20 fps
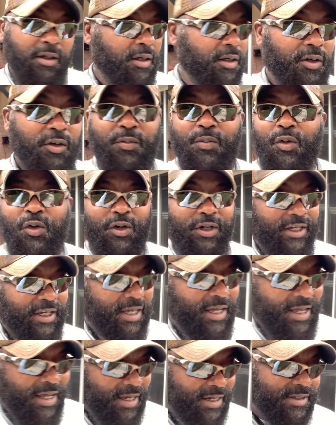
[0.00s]
Good morning,
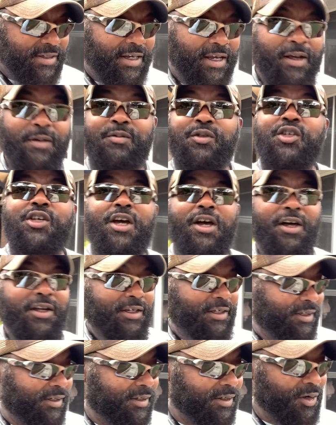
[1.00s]
guys. I'm
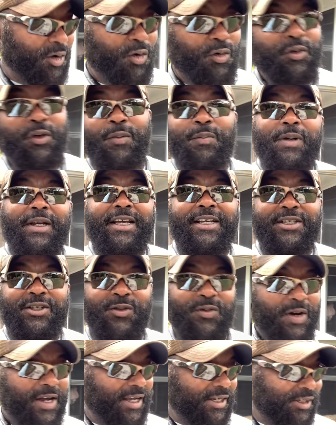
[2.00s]
Johnny, owner of Blades of
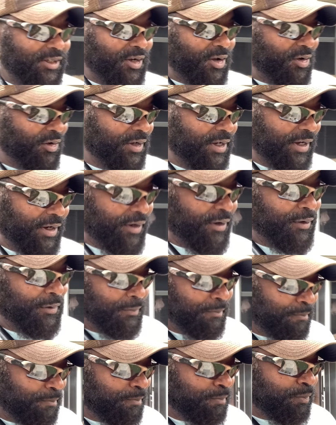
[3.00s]
Grass Lawn Care.
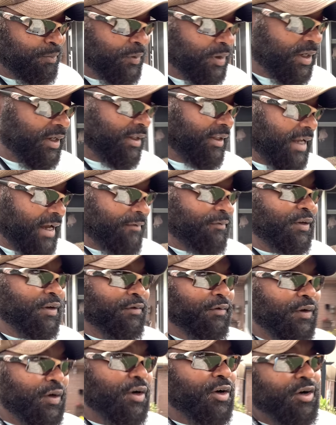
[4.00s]
Now, if
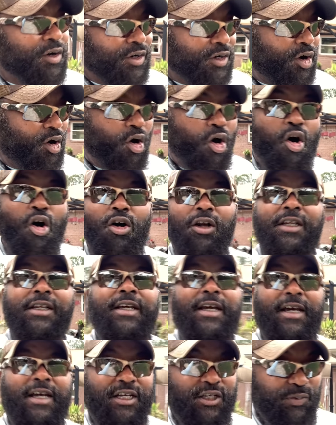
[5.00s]
you've heard, all the
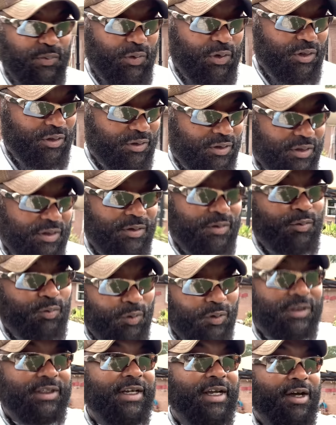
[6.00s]
experts will
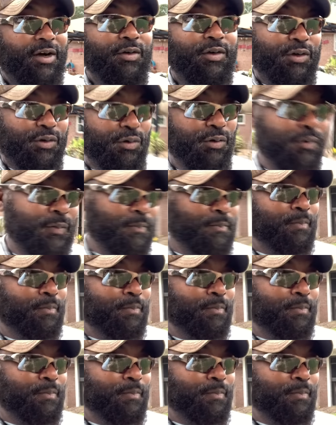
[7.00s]
tell you,